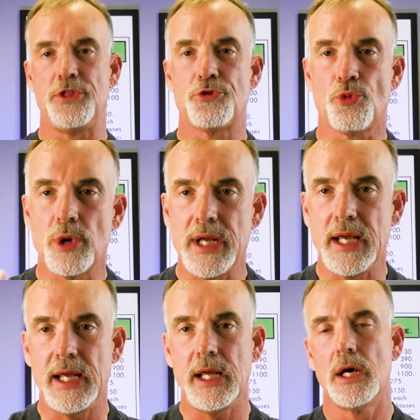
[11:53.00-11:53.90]

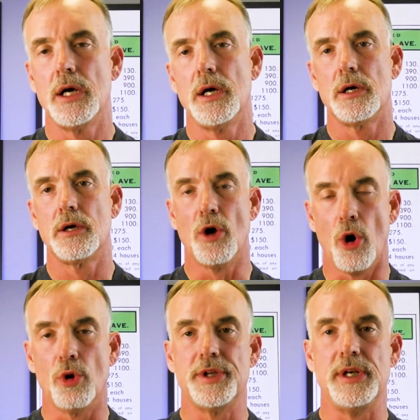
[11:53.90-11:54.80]
3
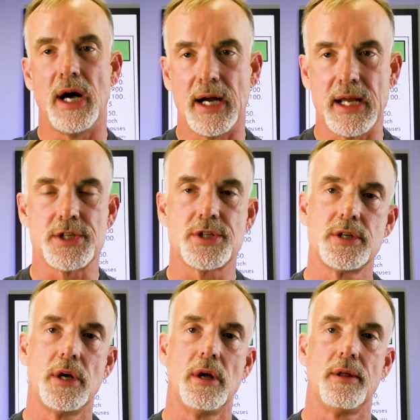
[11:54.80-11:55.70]
golden
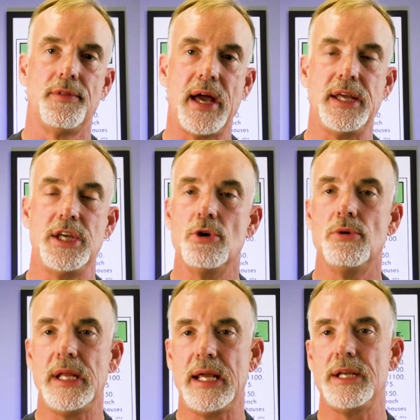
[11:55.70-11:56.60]
nuggets that you
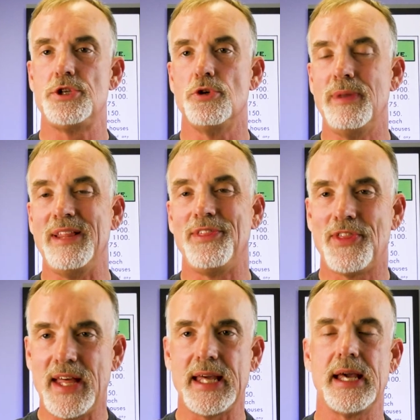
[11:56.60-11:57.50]
need to be
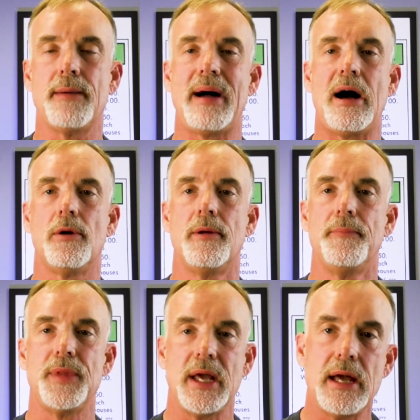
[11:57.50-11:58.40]
thinking about
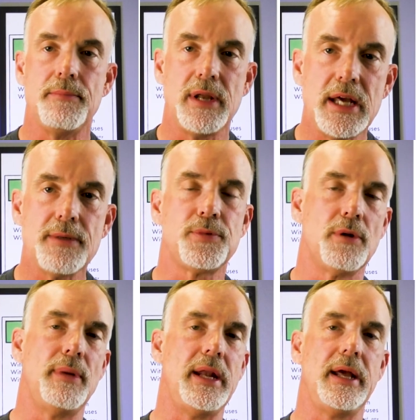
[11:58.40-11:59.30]
and
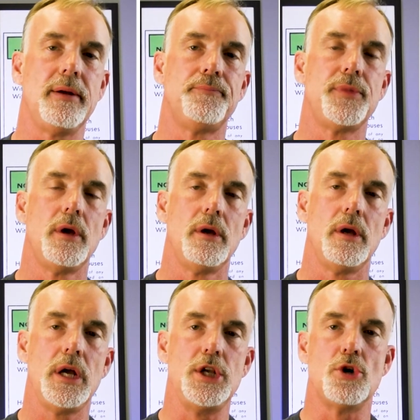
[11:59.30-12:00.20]
implementing
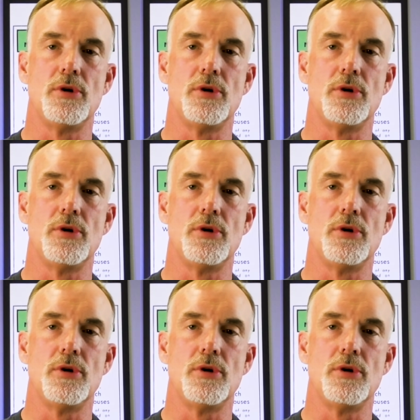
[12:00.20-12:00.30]
in your